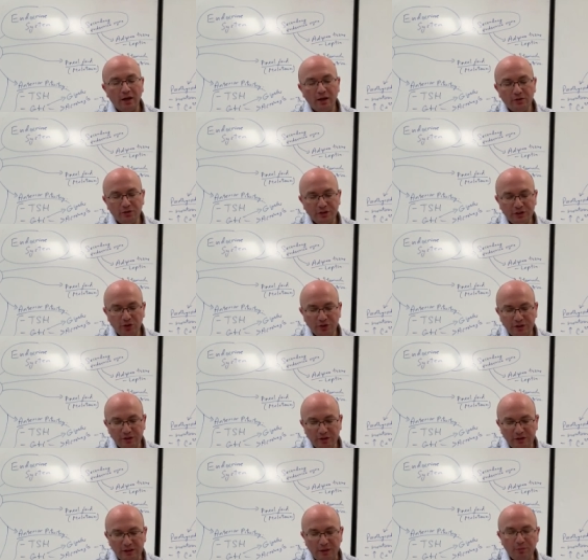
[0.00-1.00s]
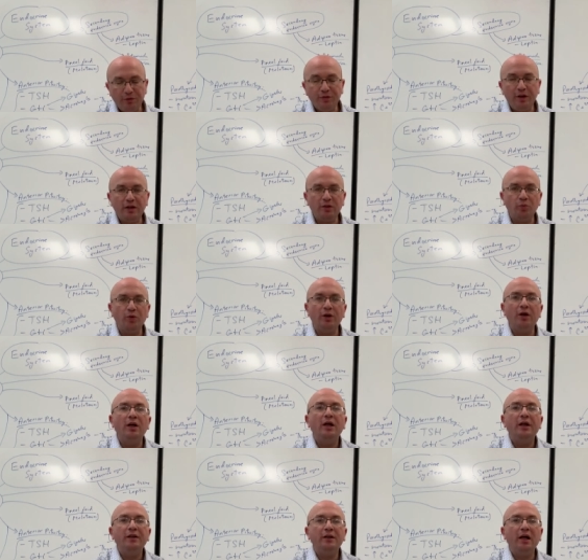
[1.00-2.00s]
and results in the same effect where
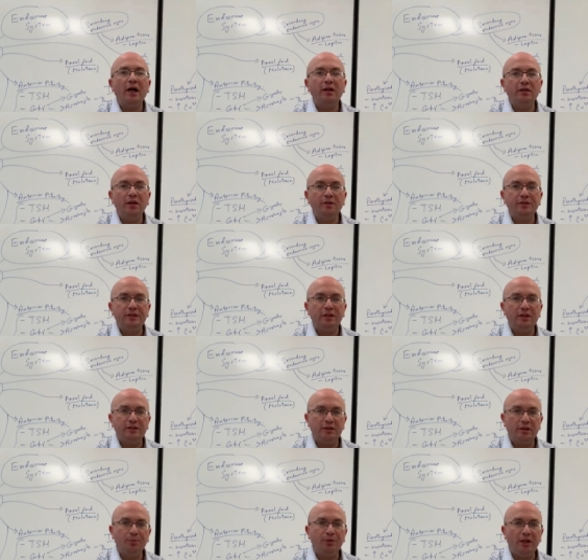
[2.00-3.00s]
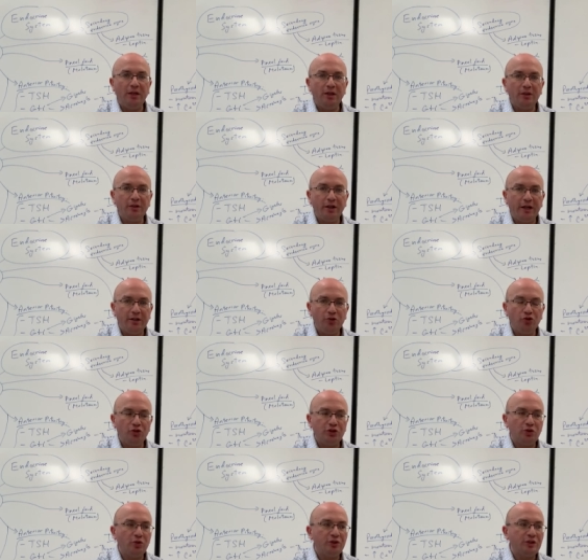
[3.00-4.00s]
not enough cells are obtaining their energy
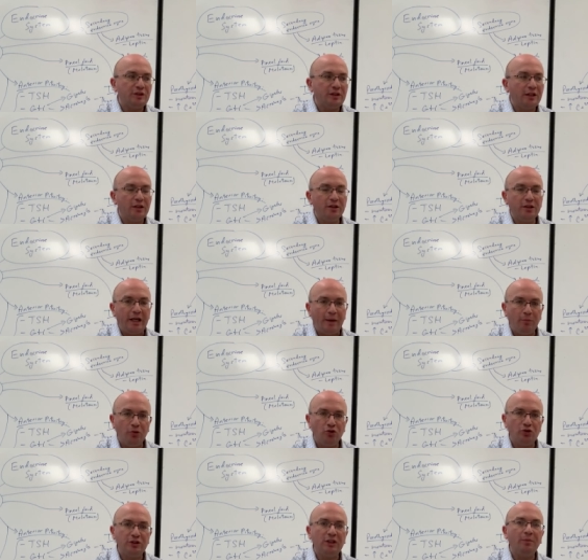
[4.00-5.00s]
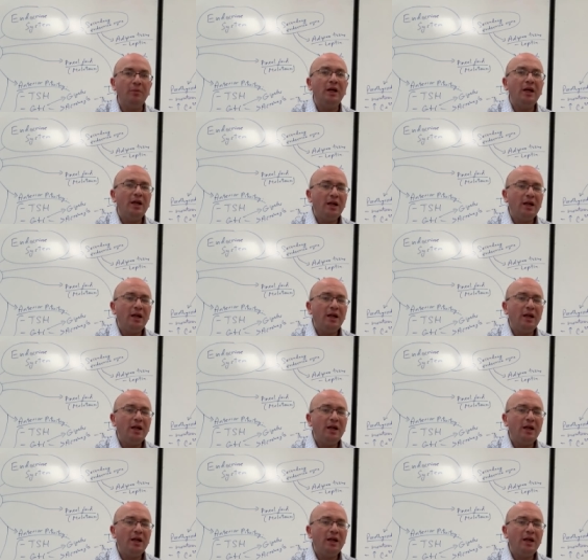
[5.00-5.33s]
sources and it damages them,